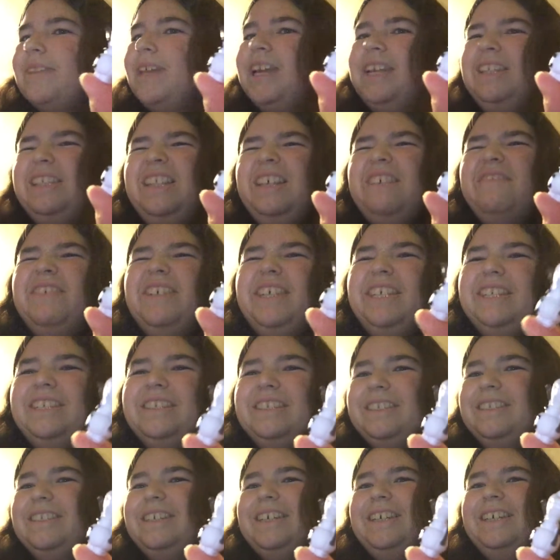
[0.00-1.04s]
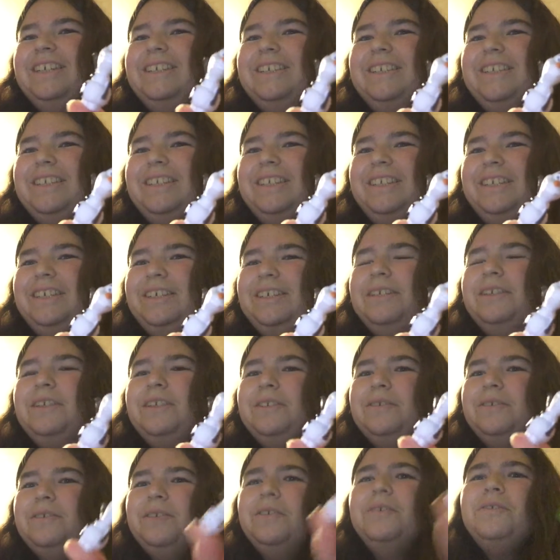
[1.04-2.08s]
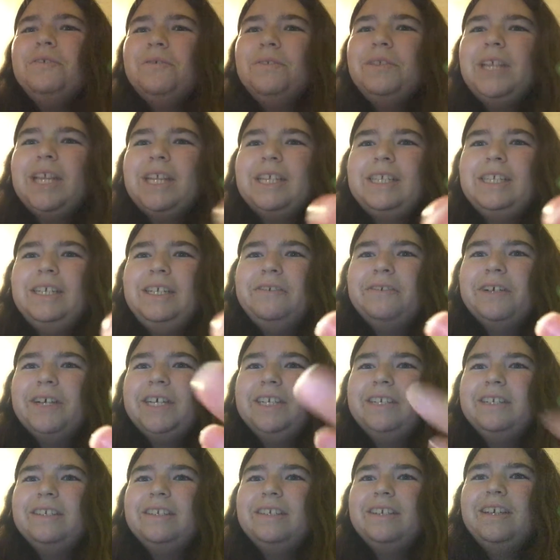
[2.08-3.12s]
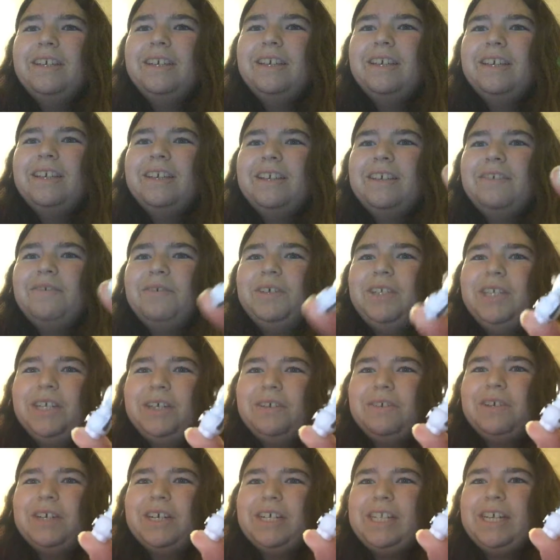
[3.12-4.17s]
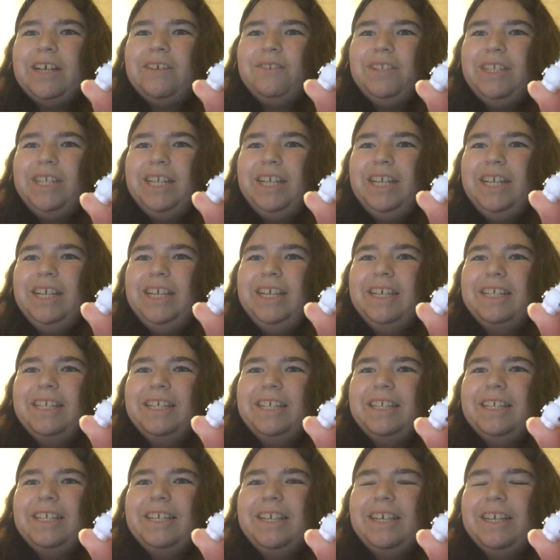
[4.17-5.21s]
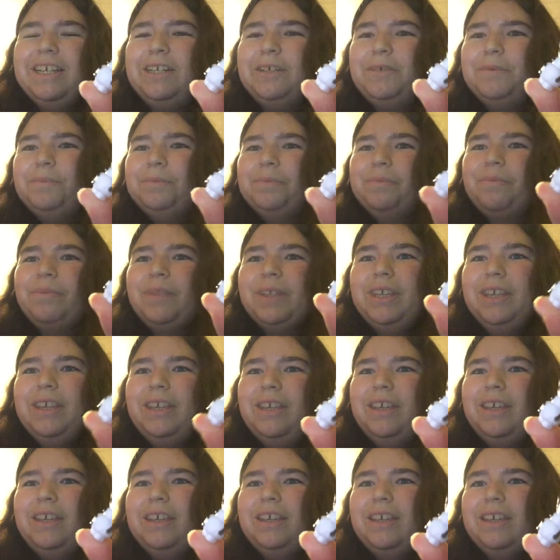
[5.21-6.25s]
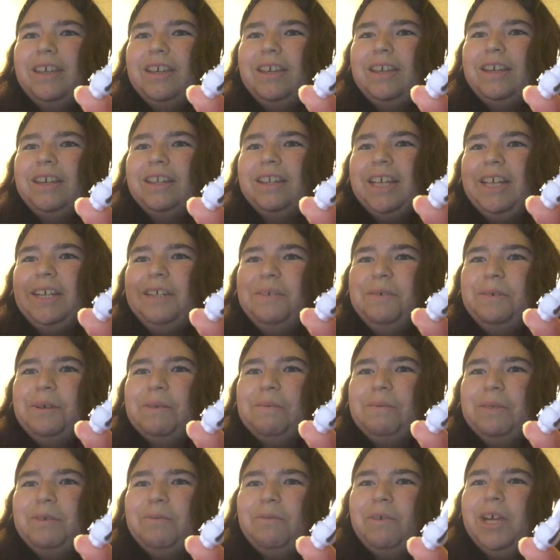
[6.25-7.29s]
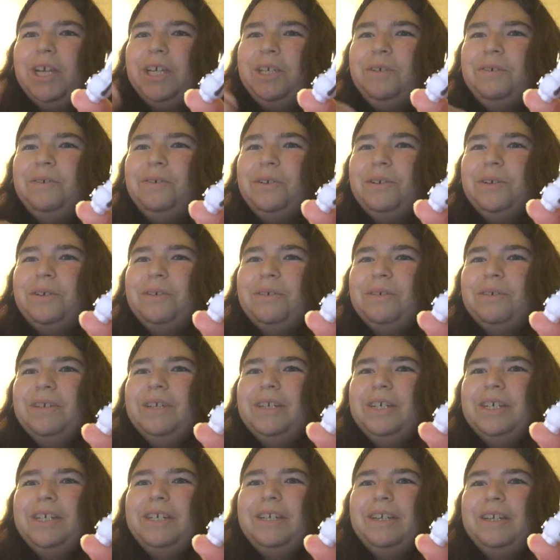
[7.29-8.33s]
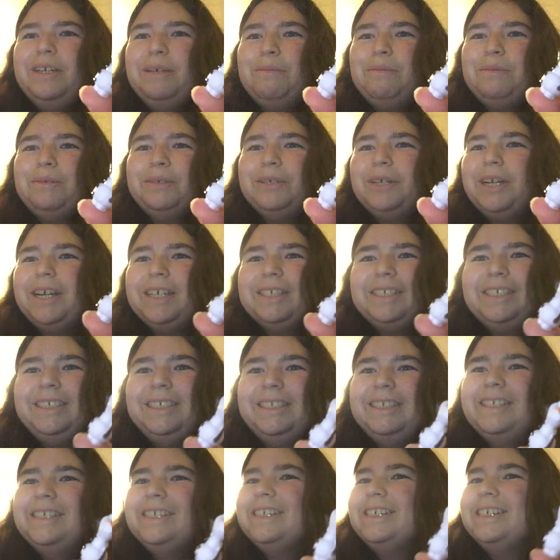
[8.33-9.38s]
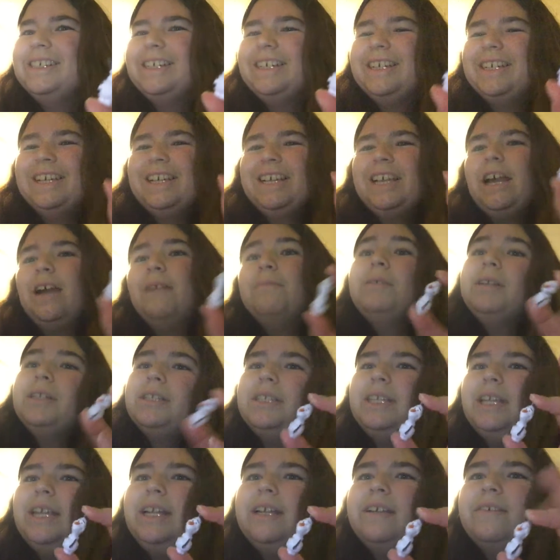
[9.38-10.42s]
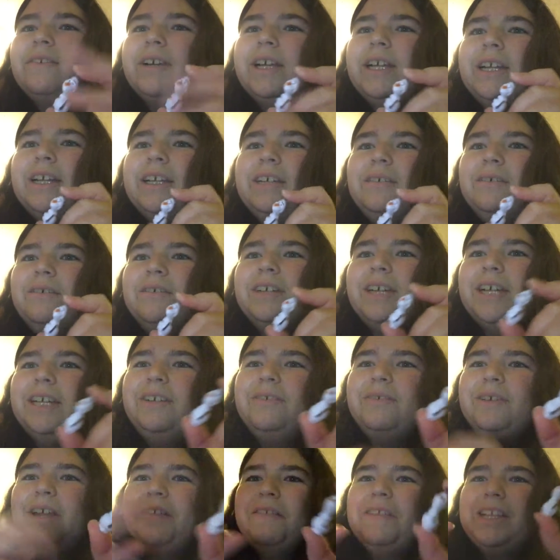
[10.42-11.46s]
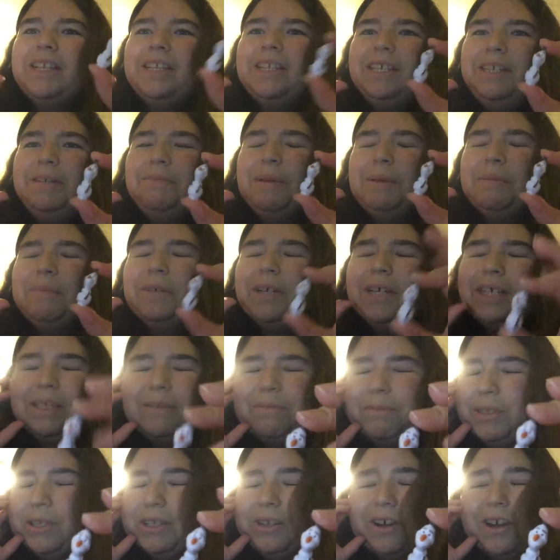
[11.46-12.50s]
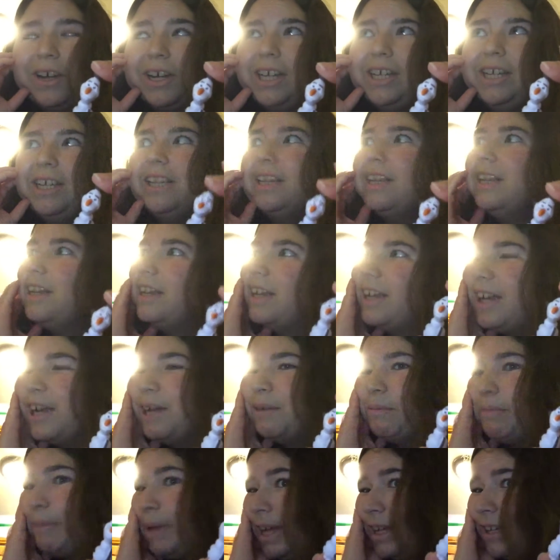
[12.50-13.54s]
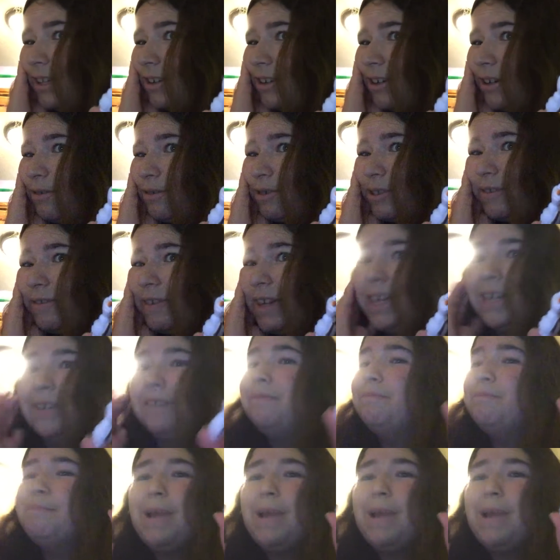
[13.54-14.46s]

I love it. And you know that scene, right? When they go to Cloud City and Lando comes in, "Why, you know good, double crossing." I'm not saying it right. I don't have that scene memorized. I'm sorry. I'm a bad Star Wars fan.